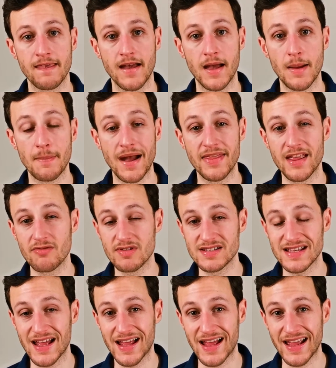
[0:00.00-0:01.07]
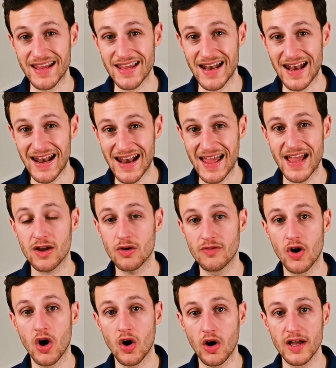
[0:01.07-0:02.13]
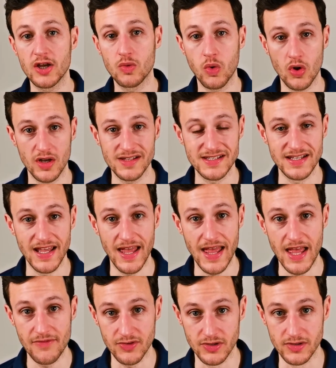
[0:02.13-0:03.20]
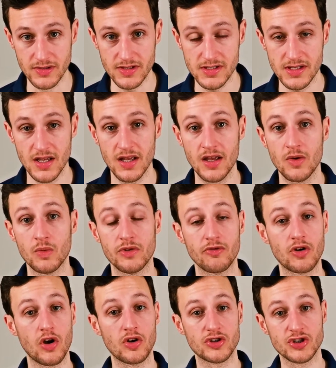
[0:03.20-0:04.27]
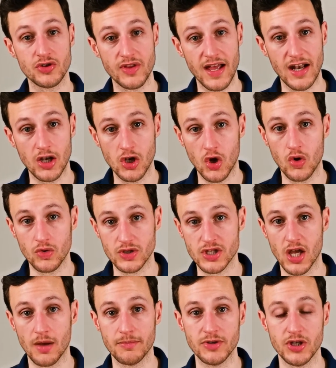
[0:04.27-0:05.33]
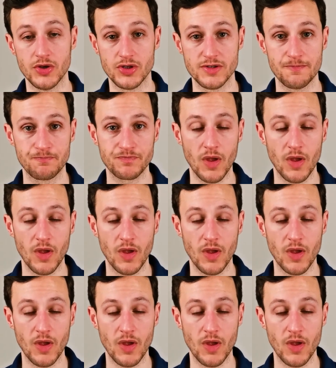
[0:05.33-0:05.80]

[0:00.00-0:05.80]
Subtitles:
and there is a lack of high-quality evidence with regards to their long-term use.